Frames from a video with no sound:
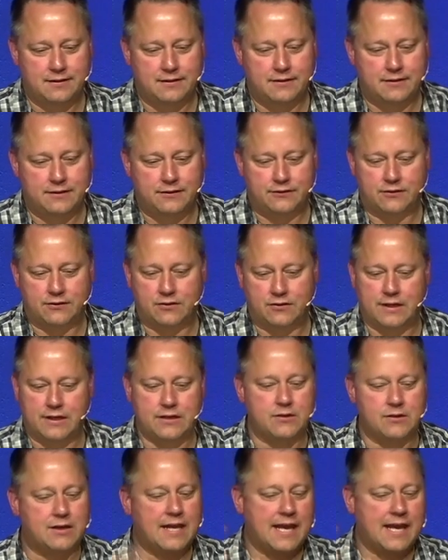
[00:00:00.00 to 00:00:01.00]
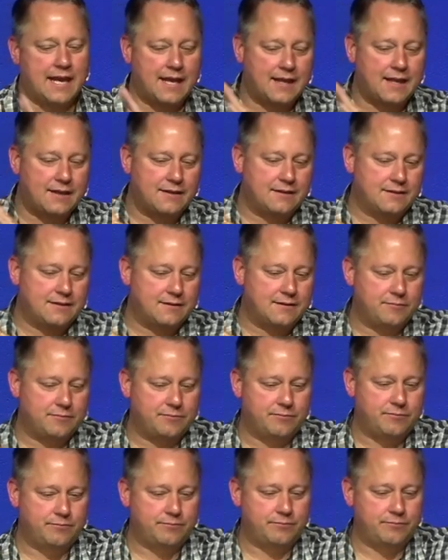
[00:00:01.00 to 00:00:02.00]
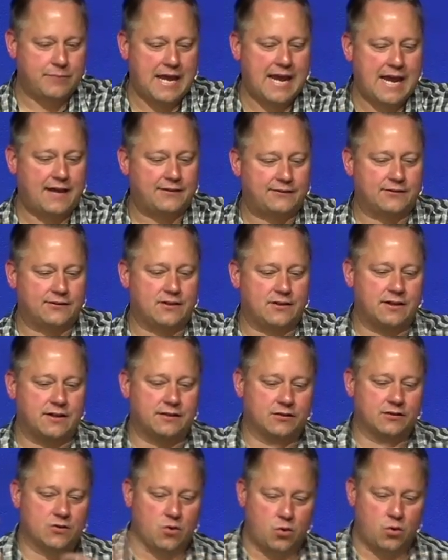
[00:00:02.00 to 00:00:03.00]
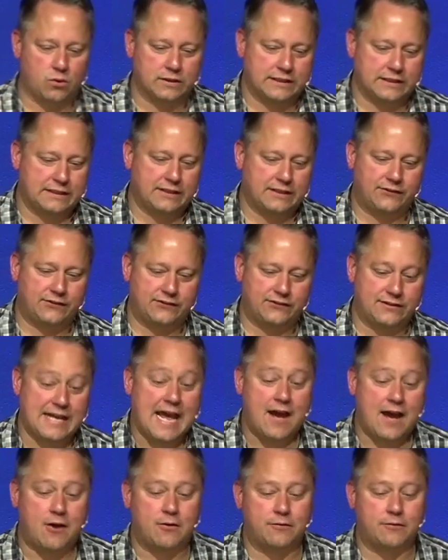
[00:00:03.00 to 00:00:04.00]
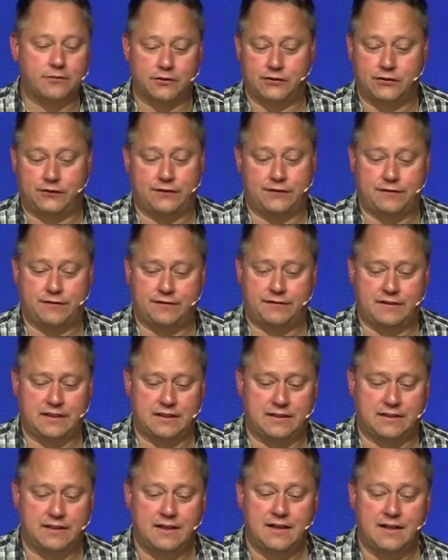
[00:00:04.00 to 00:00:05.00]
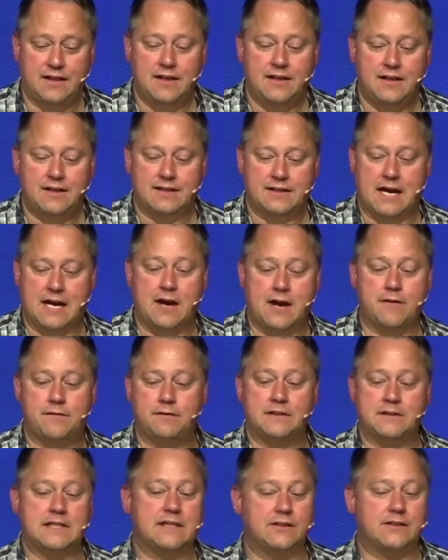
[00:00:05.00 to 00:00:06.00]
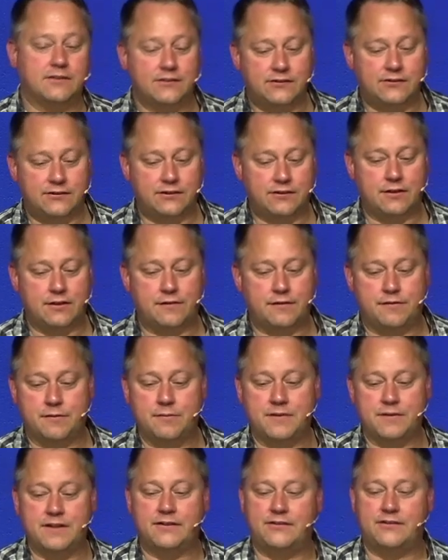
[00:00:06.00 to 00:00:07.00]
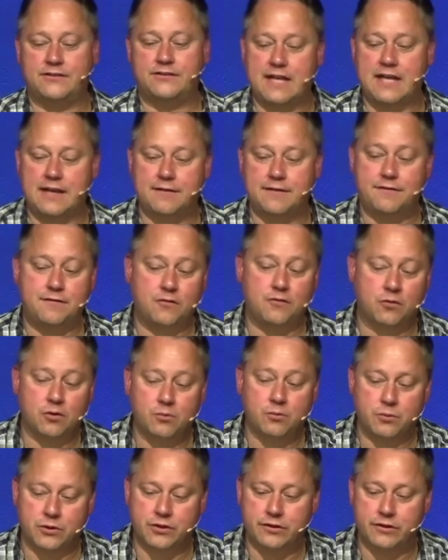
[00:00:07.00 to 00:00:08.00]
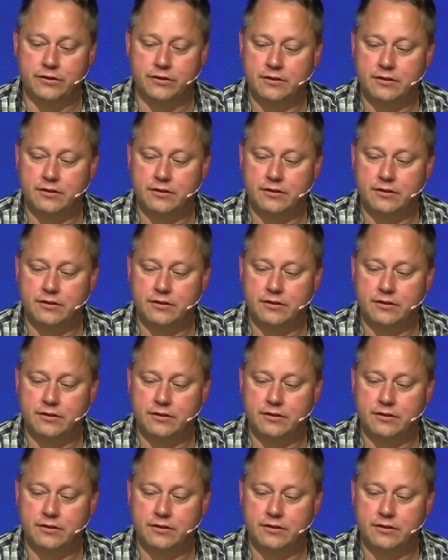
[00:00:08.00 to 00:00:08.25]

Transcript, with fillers: It's great. You can't pass on holiness. Now, verse 15 carefully consider from this day forward,